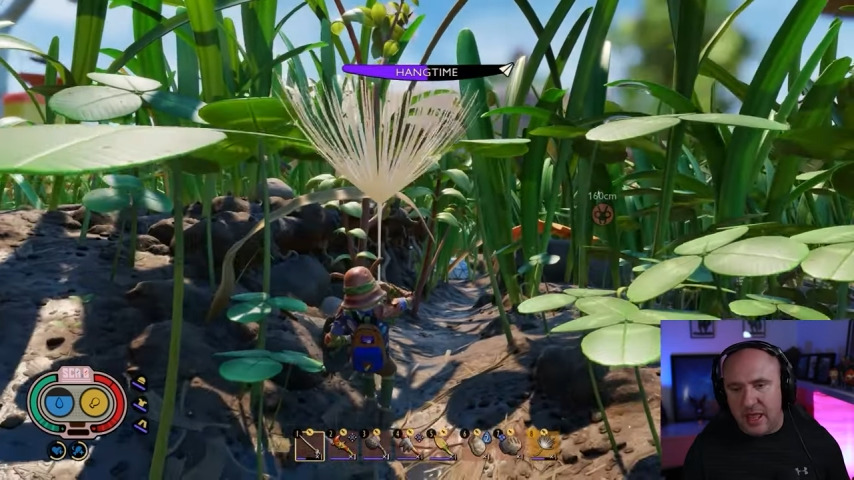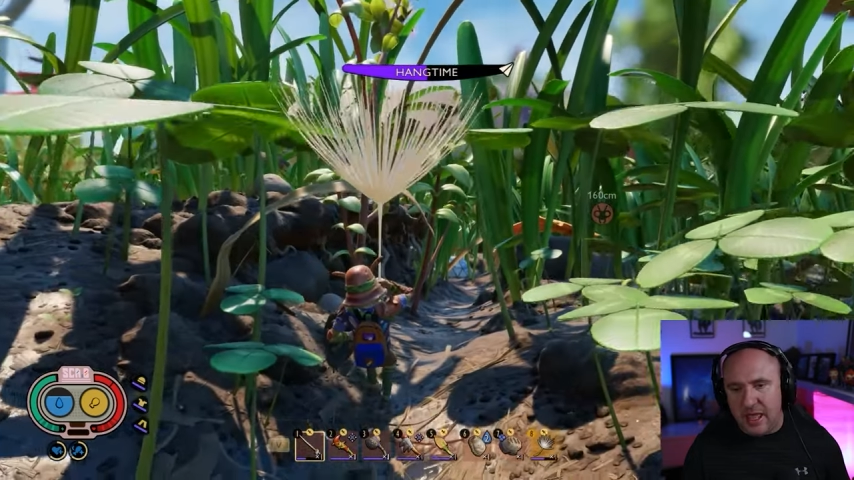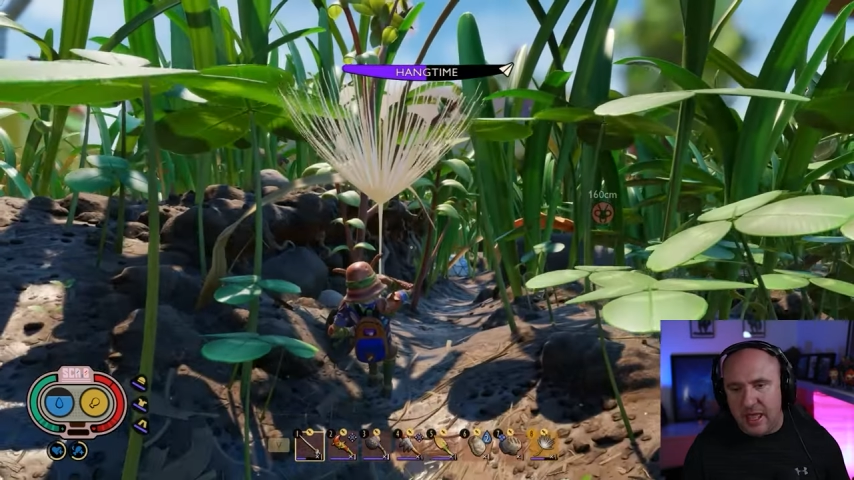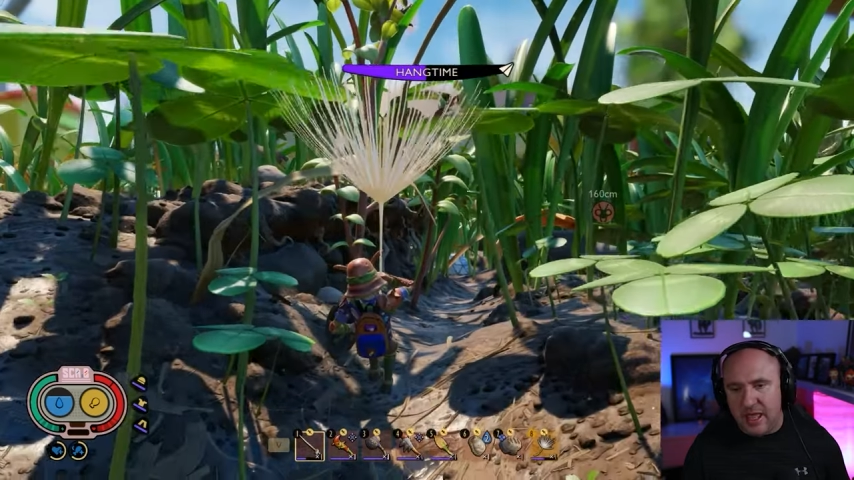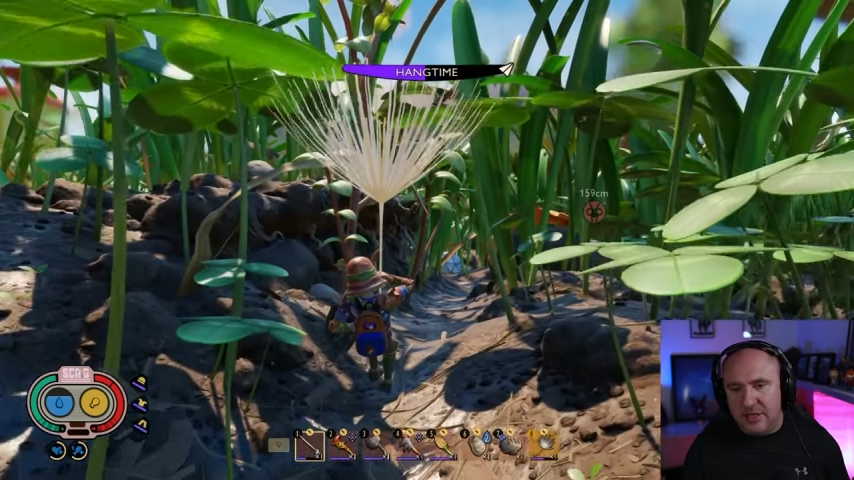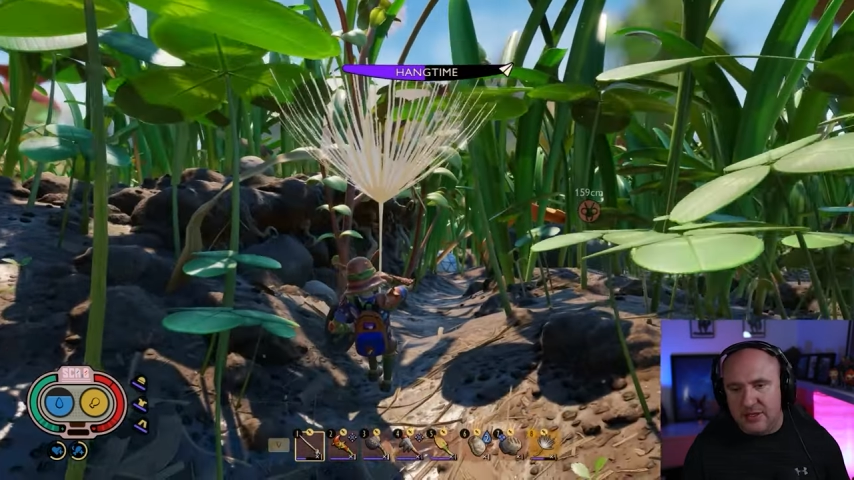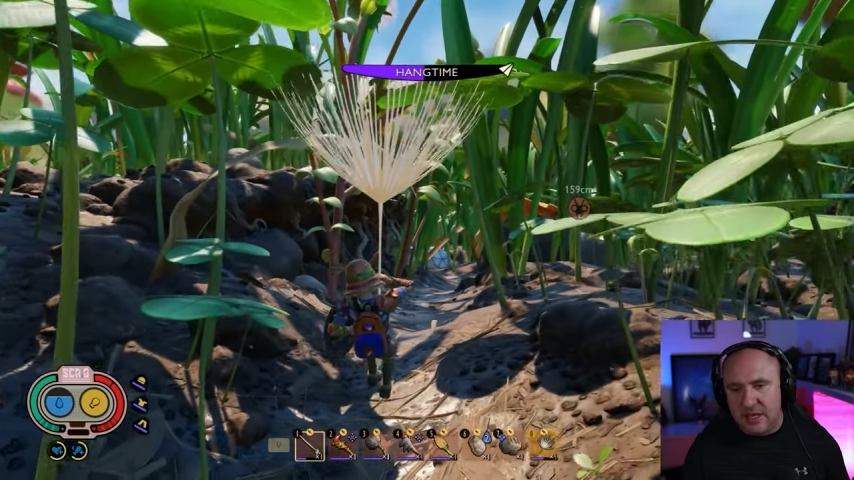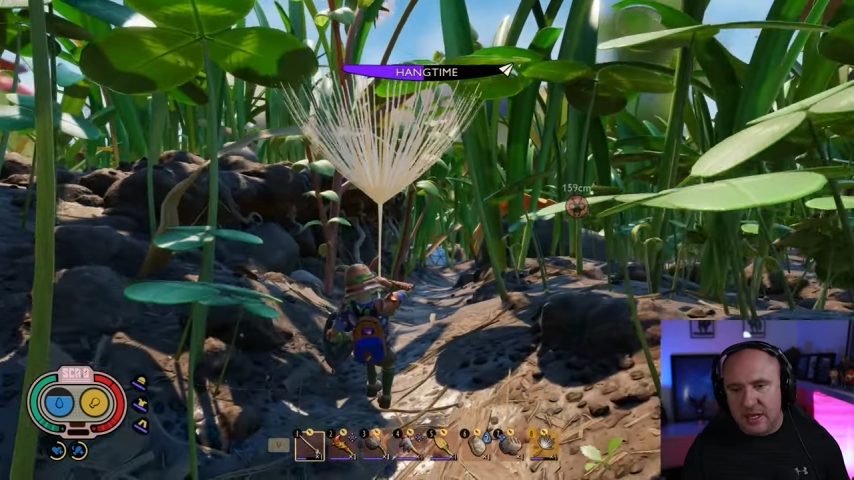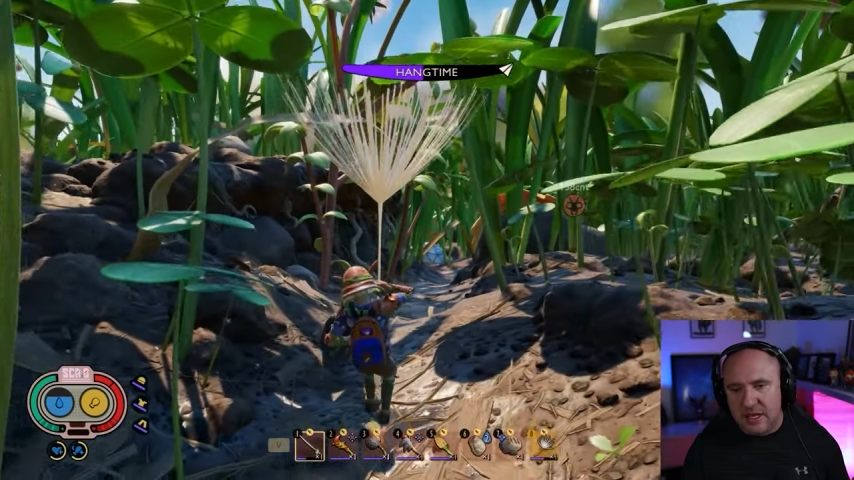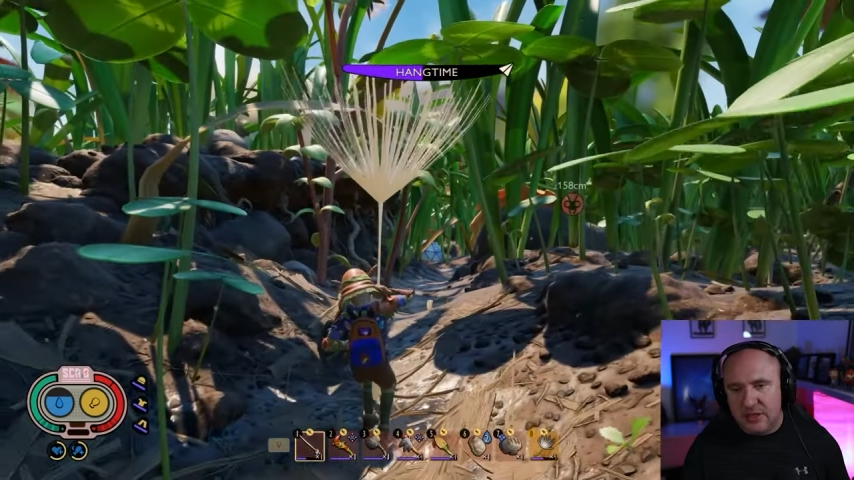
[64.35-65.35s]
is
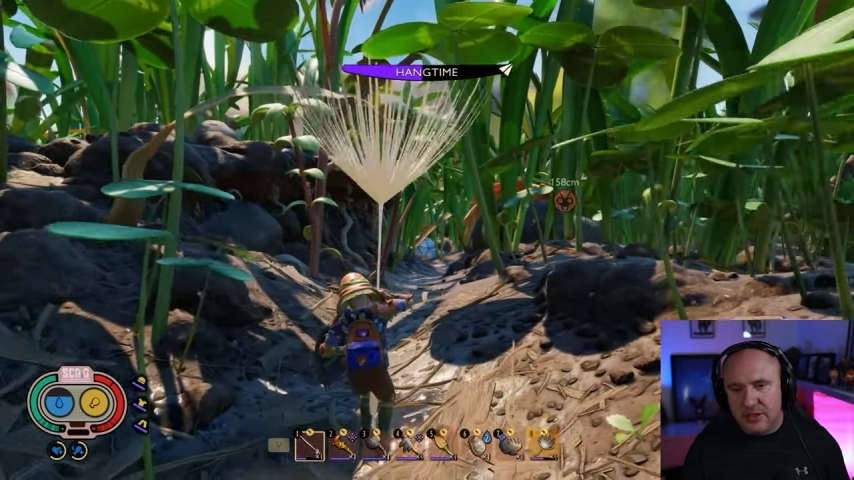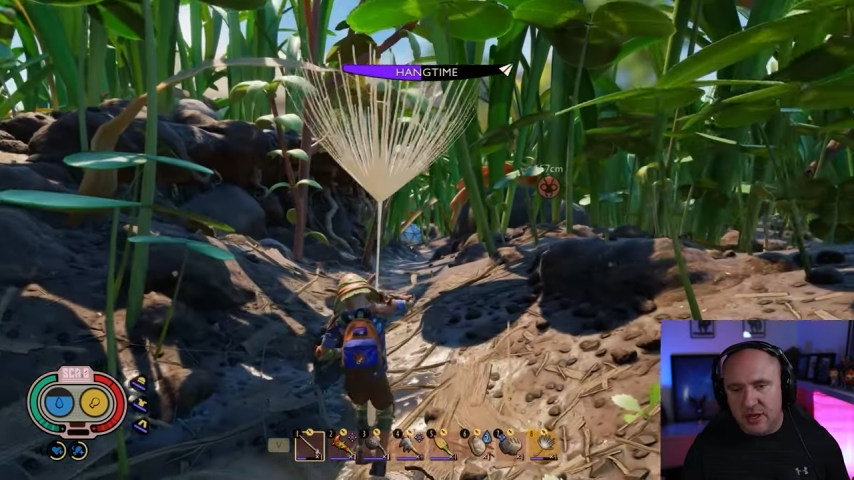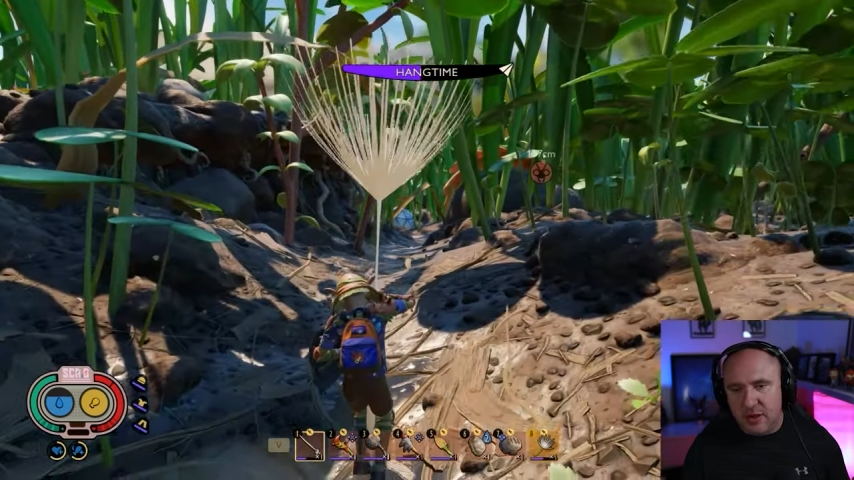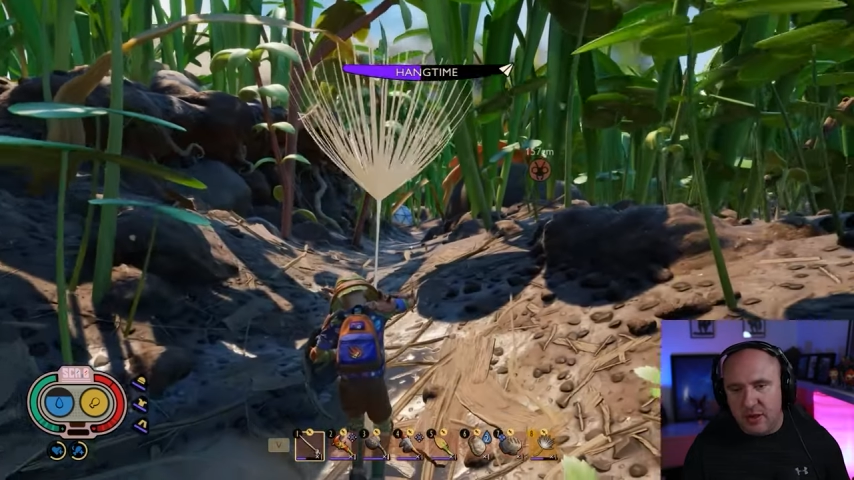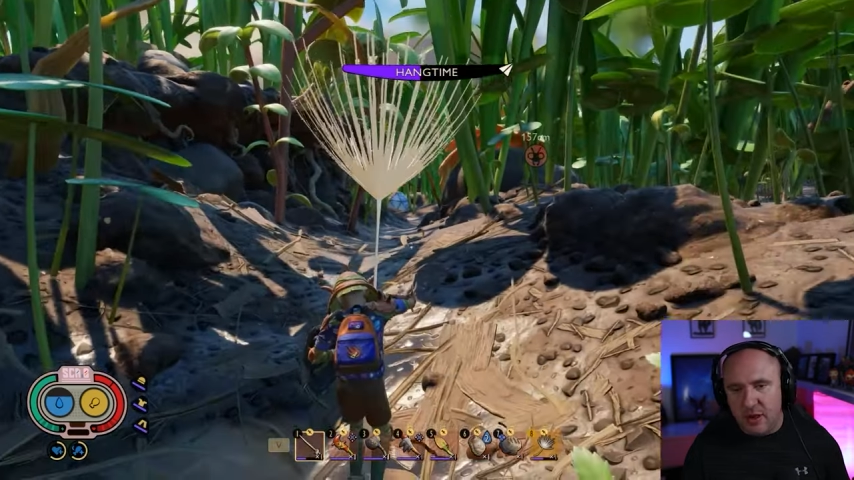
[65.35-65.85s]
to